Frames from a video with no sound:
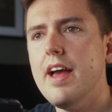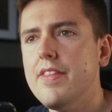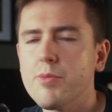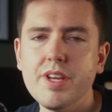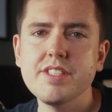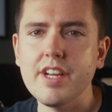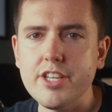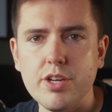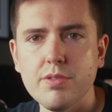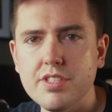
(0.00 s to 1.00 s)
And the reason I
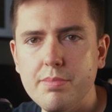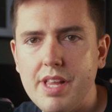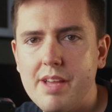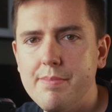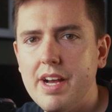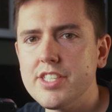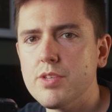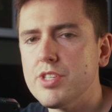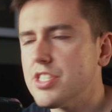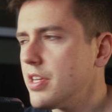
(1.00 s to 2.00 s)
chose the Blackmagic
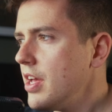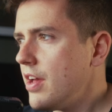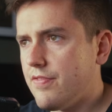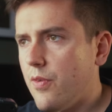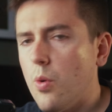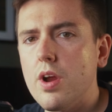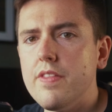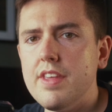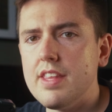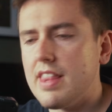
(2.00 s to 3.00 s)
was for
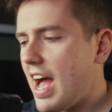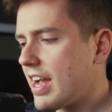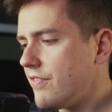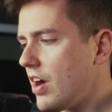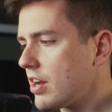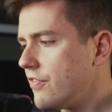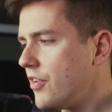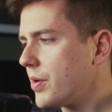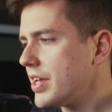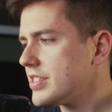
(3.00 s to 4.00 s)
the lack of
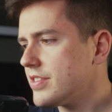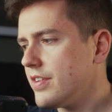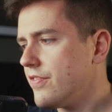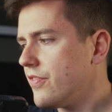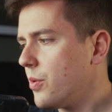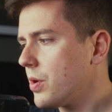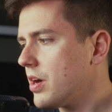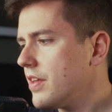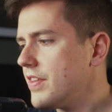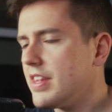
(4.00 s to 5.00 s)
autofocus,
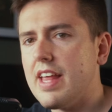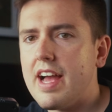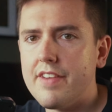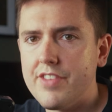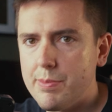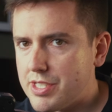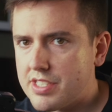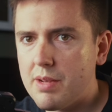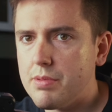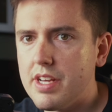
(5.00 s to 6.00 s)
for the lack of image
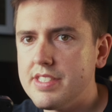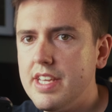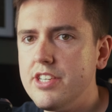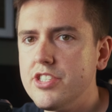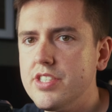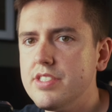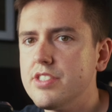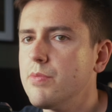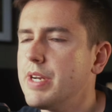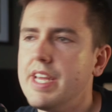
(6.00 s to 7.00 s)
stabilization.
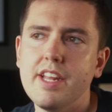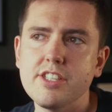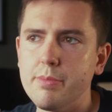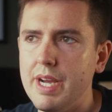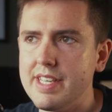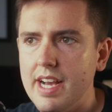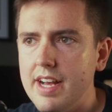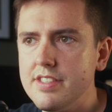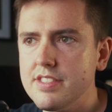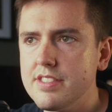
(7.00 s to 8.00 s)
So when I get into my
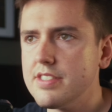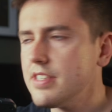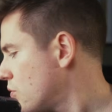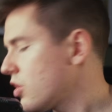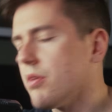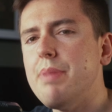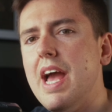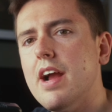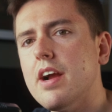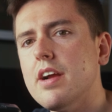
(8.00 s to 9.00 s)
tests, we'll
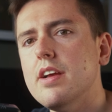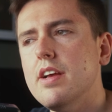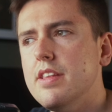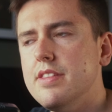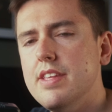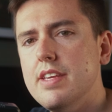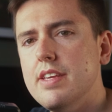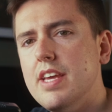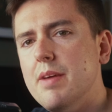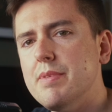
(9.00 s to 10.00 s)
compare
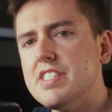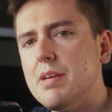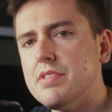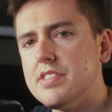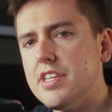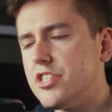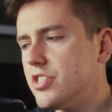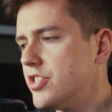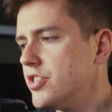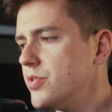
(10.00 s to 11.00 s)
the image
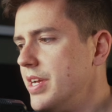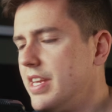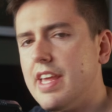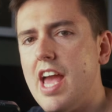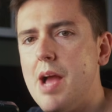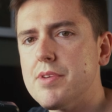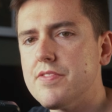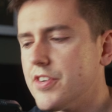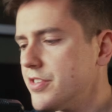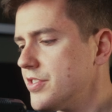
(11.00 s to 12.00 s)
stabilization to in camera
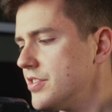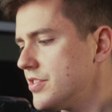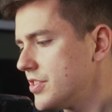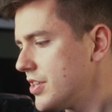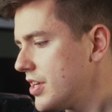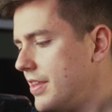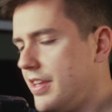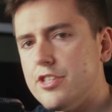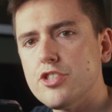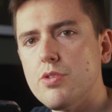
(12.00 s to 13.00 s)
versus
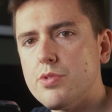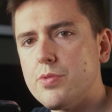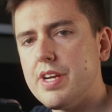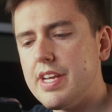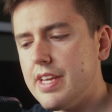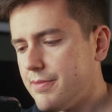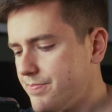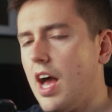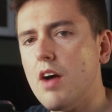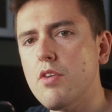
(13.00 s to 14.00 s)
the shoulder rig.
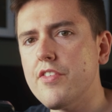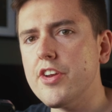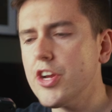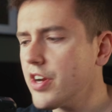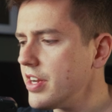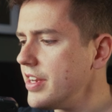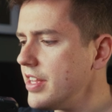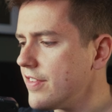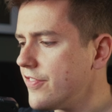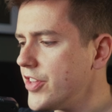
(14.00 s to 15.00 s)
However, you're gonna
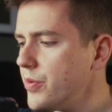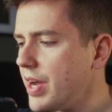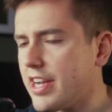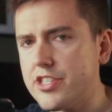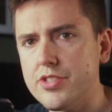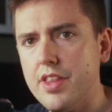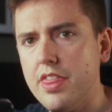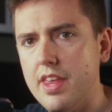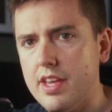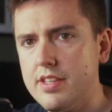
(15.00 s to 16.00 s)
need a few extra
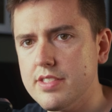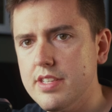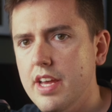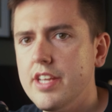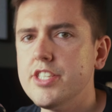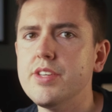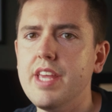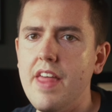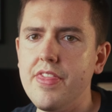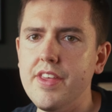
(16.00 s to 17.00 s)
things to
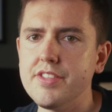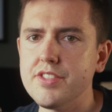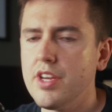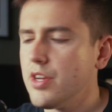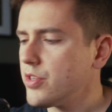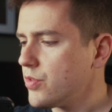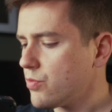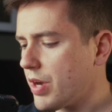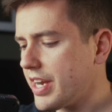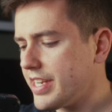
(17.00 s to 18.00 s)
get this
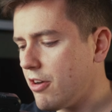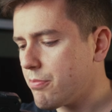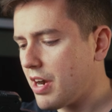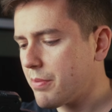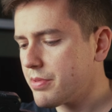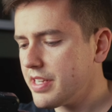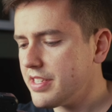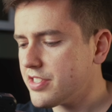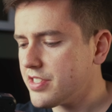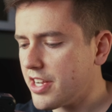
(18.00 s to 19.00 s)
rigged out properly,
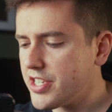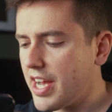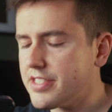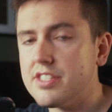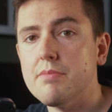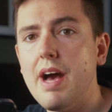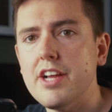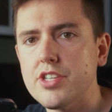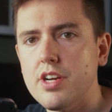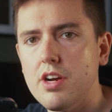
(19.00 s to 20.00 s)
such as the
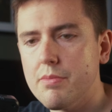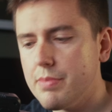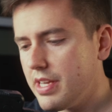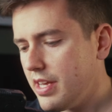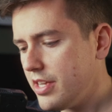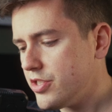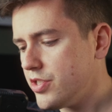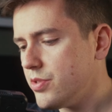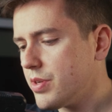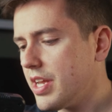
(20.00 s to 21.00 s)
magic arm
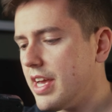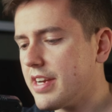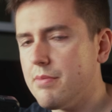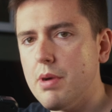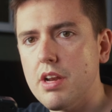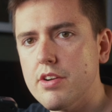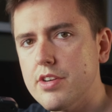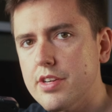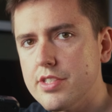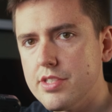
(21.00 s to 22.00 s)
to connect the
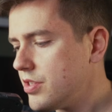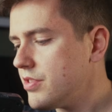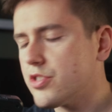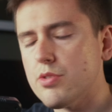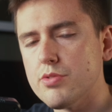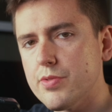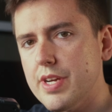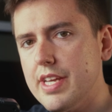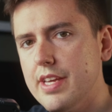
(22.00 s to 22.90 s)
monitor to the shoulder rig.